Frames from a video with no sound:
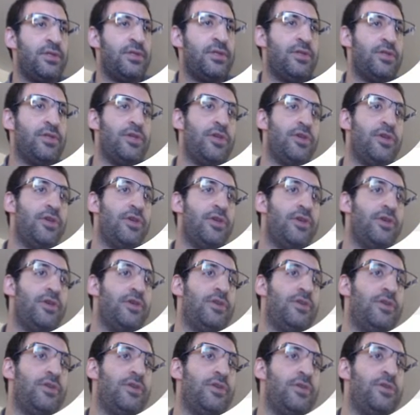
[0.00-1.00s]

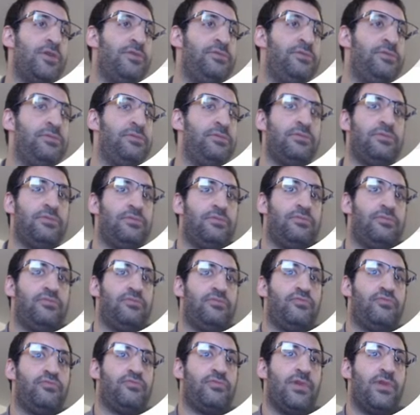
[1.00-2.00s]

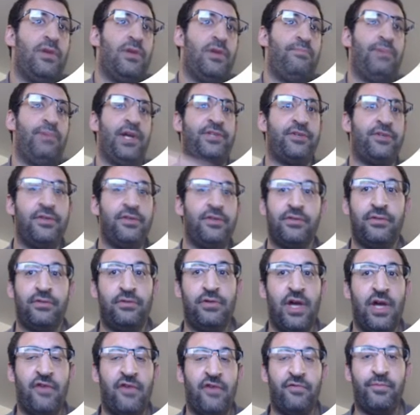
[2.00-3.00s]
a
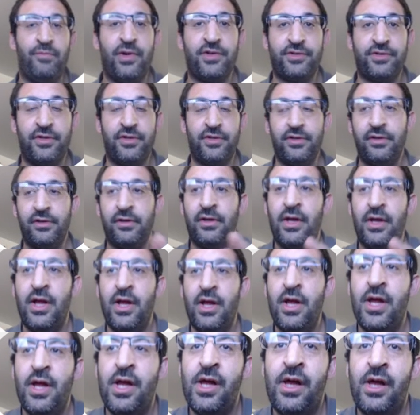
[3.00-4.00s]
person,
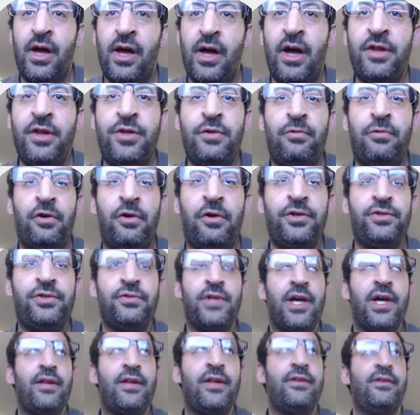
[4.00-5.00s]
and you want to
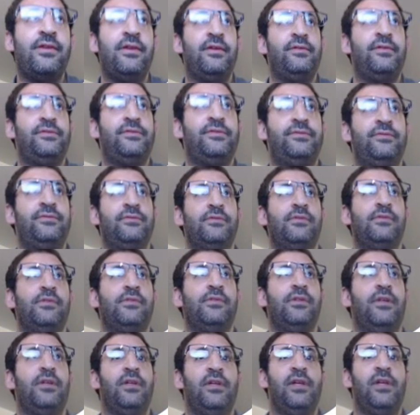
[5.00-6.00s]
get
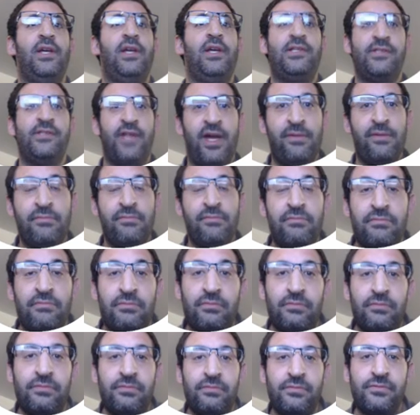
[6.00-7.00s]
his name
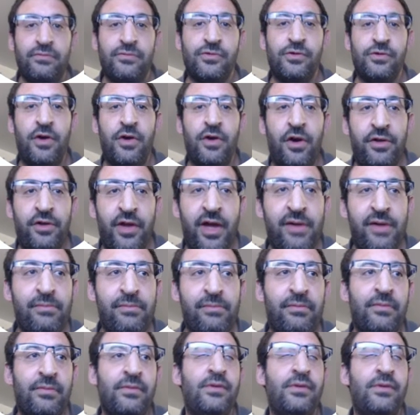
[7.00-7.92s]
or her name.